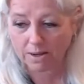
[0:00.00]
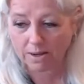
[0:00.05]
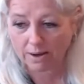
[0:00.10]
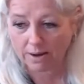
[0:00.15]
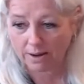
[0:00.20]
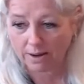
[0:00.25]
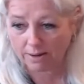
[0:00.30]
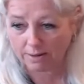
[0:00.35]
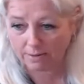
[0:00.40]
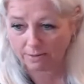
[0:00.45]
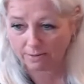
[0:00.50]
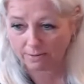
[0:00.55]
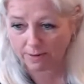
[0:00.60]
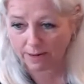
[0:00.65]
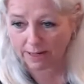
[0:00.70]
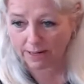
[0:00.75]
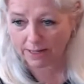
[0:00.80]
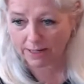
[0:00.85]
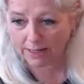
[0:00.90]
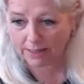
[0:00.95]
All
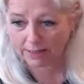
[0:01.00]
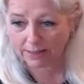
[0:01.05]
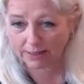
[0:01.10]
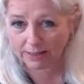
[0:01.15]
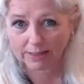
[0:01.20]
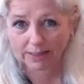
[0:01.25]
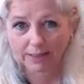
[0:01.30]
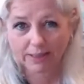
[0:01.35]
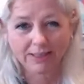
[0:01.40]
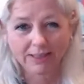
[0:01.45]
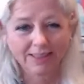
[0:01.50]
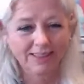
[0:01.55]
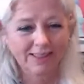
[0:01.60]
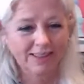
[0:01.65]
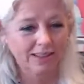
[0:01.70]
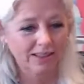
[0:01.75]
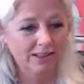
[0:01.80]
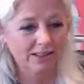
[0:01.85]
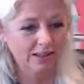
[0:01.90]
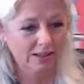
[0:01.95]
right.
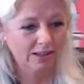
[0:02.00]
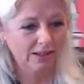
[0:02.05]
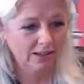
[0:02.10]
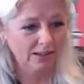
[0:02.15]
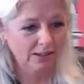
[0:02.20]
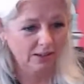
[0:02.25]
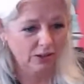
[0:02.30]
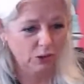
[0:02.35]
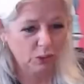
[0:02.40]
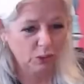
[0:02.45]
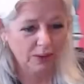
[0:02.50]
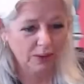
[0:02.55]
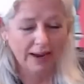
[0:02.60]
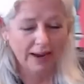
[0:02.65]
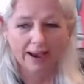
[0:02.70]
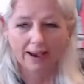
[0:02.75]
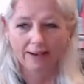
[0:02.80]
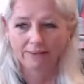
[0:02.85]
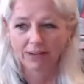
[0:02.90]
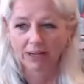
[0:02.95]
Do we
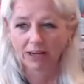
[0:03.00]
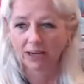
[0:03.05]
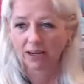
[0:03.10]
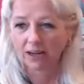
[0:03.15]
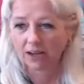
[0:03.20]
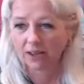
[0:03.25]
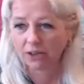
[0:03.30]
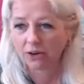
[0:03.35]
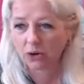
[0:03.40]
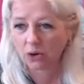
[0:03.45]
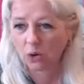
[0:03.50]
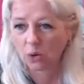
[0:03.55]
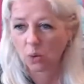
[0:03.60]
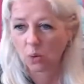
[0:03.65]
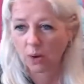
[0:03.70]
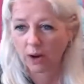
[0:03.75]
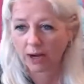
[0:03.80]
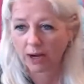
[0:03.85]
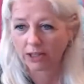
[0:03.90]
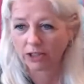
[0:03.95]
have any other
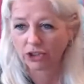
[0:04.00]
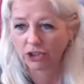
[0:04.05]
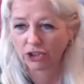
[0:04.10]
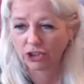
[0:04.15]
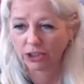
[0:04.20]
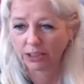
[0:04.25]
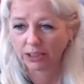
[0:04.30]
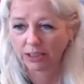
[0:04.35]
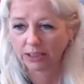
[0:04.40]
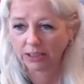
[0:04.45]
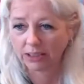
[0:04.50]
questions?